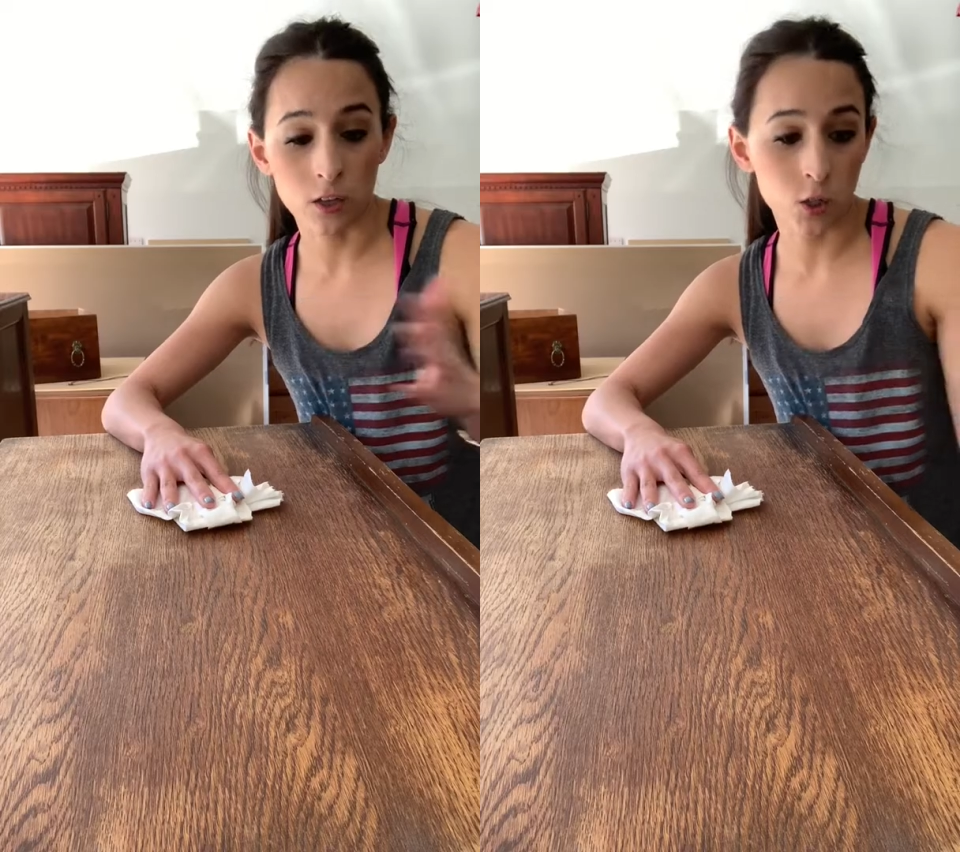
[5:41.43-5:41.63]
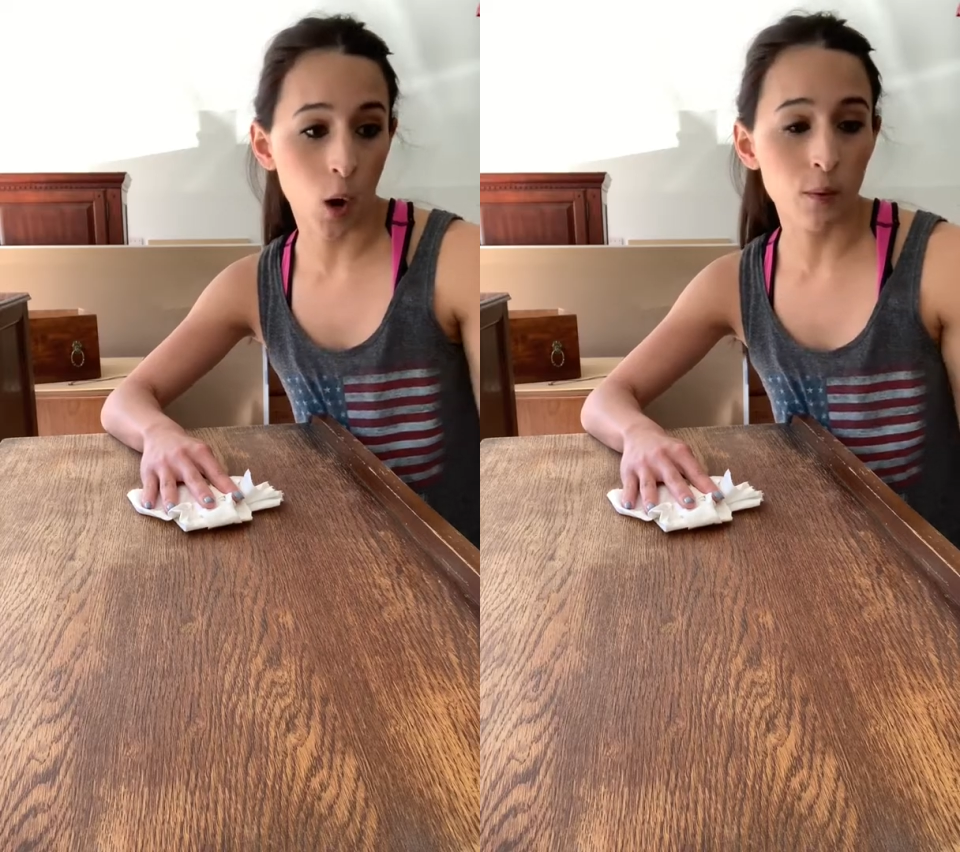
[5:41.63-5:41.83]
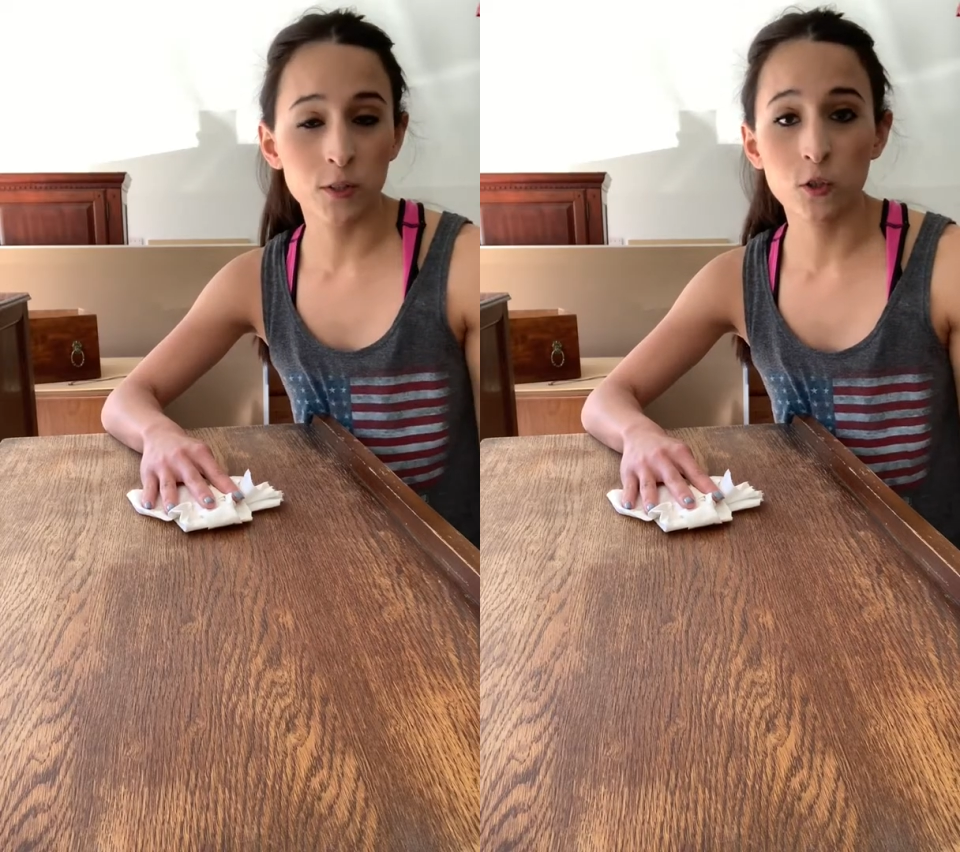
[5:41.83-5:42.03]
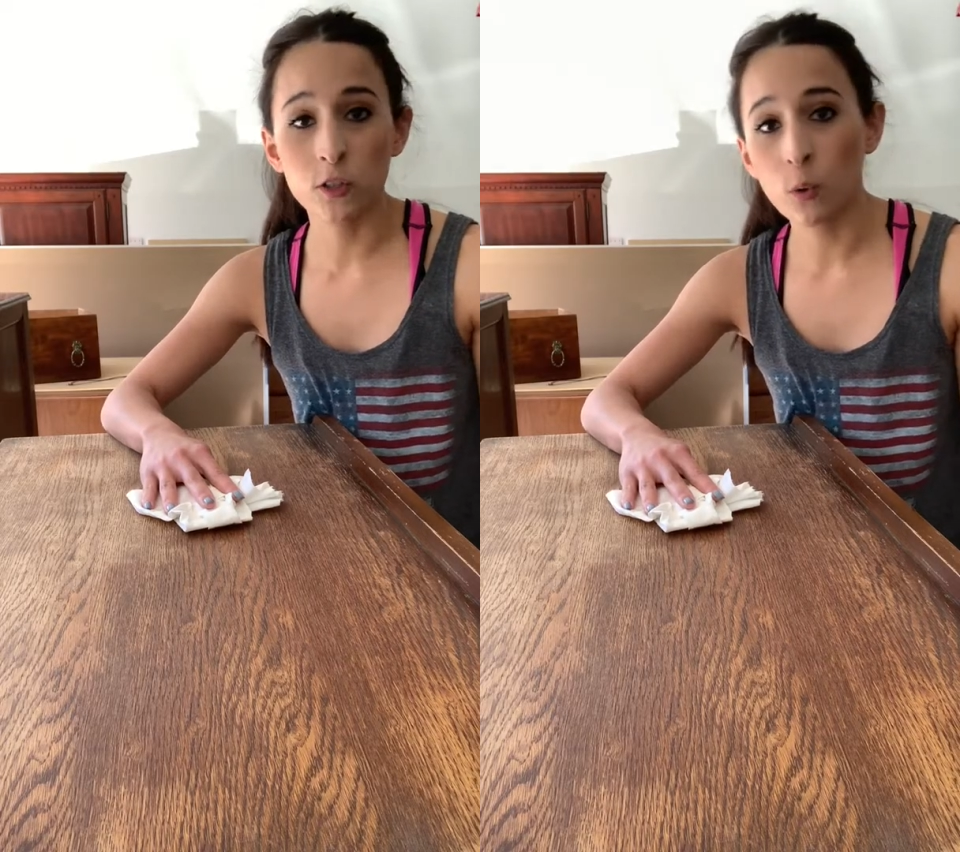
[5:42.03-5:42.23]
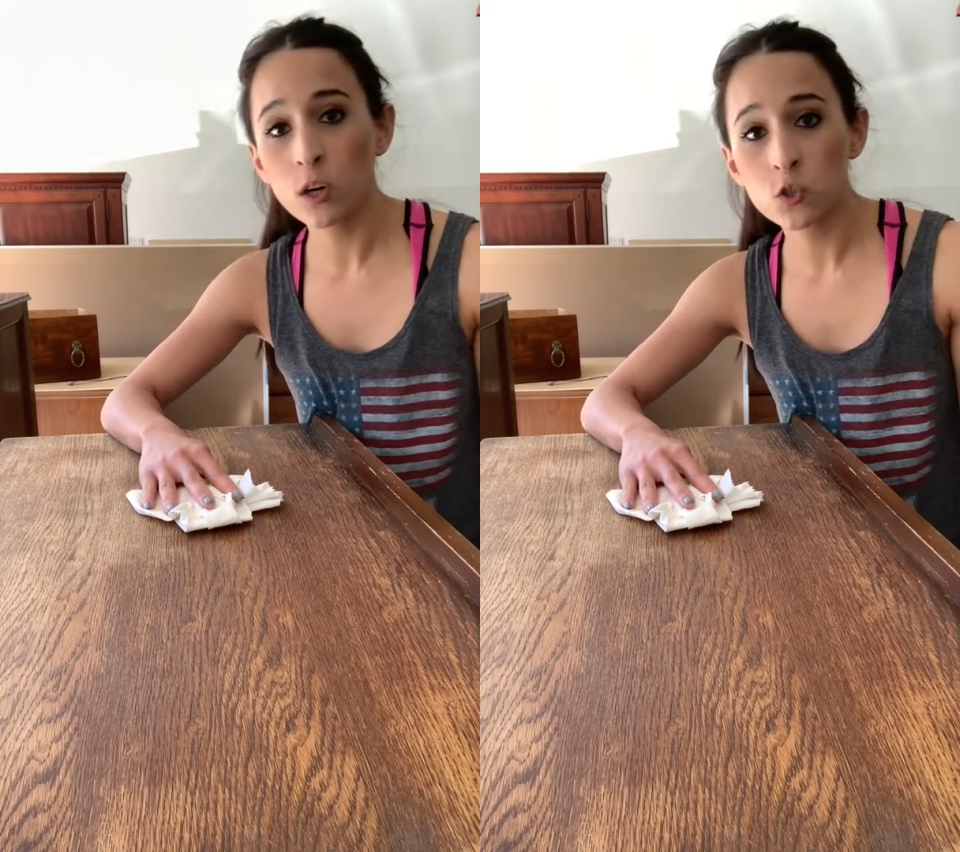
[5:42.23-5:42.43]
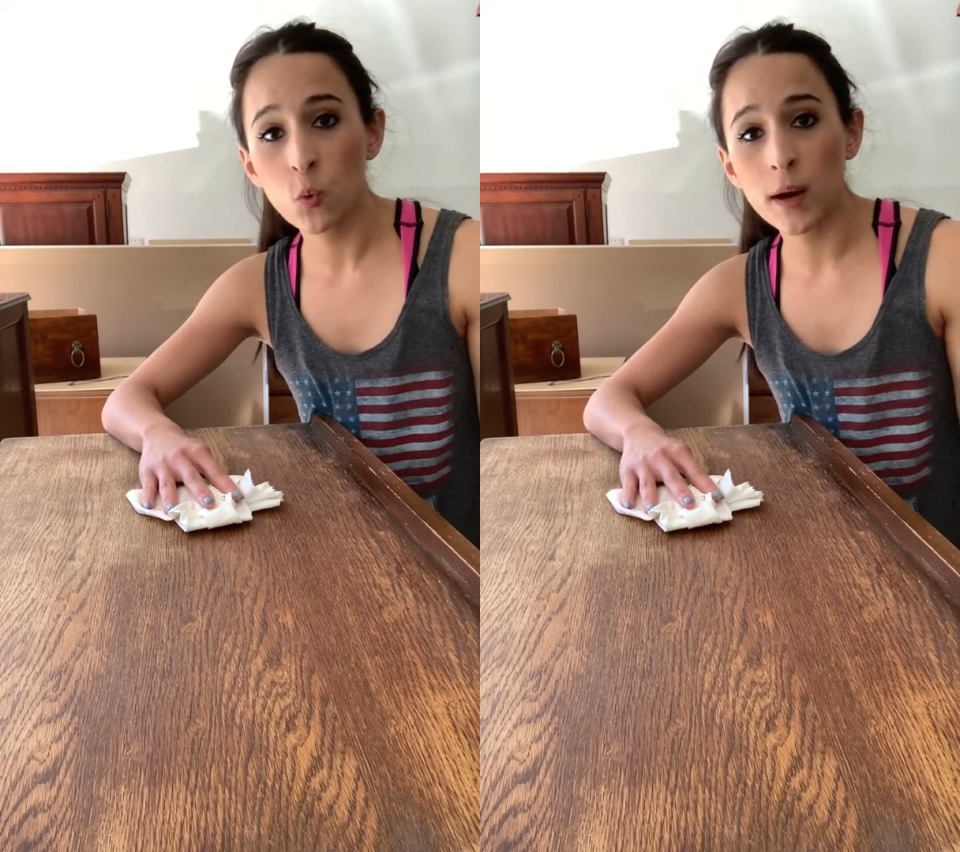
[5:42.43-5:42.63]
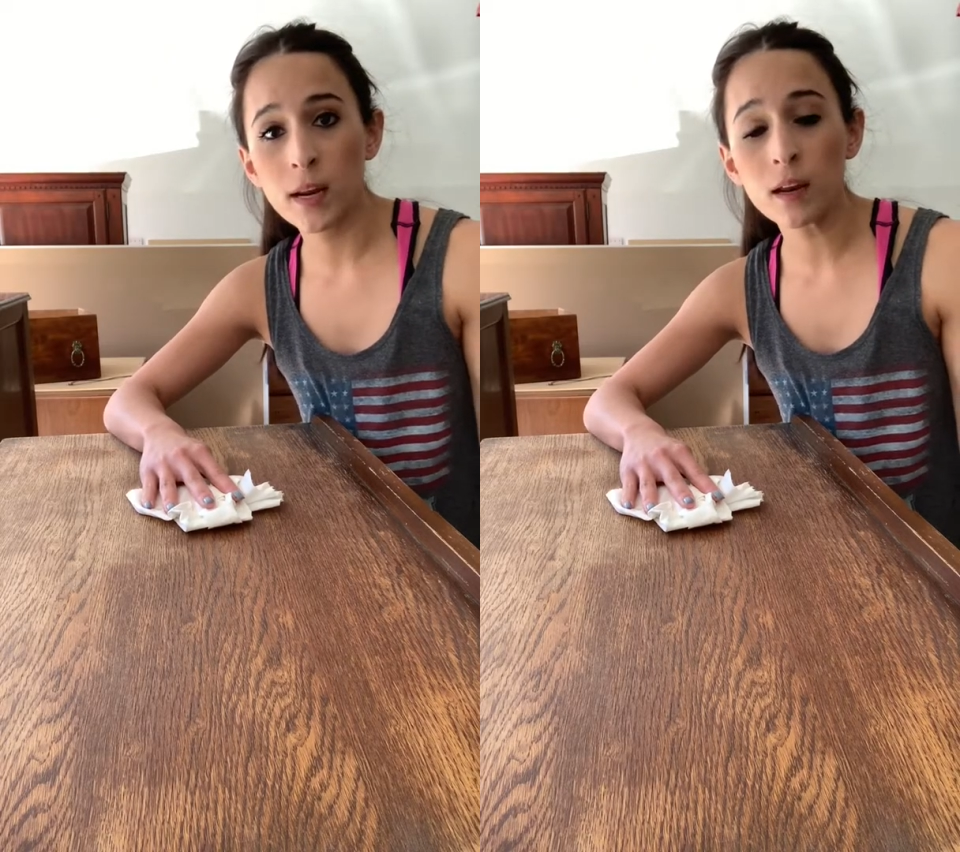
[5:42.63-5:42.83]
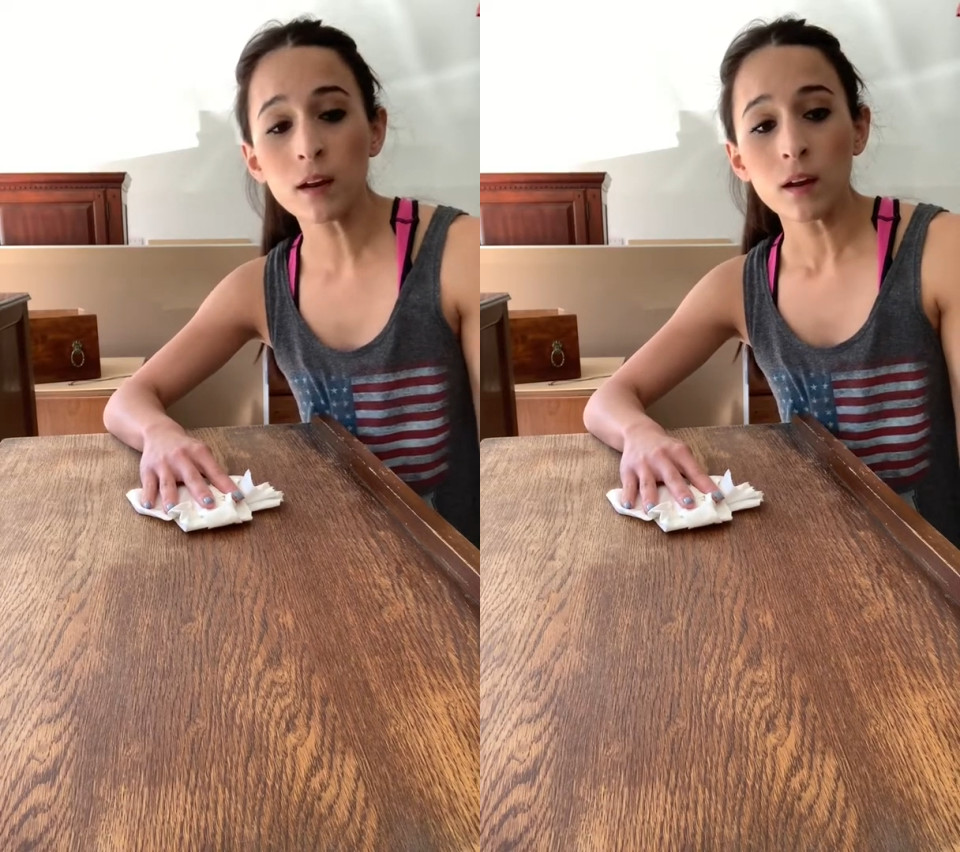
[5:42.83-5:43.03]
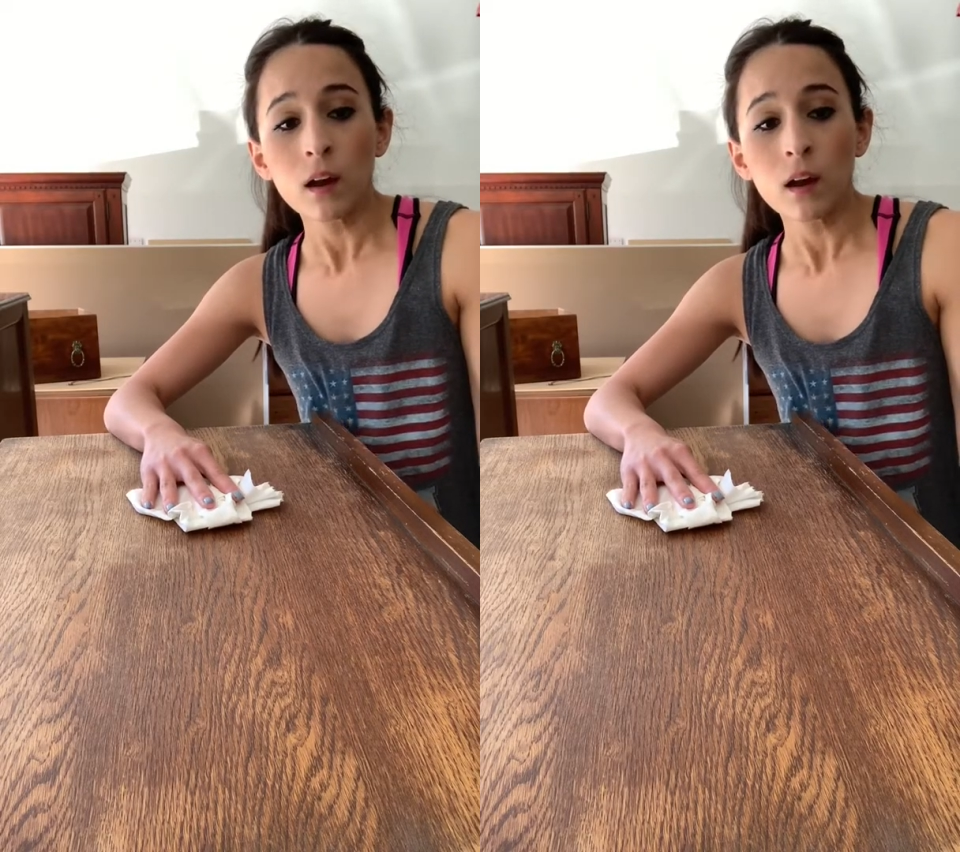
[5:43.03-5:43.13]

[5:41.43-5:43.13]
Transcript: So I was using 120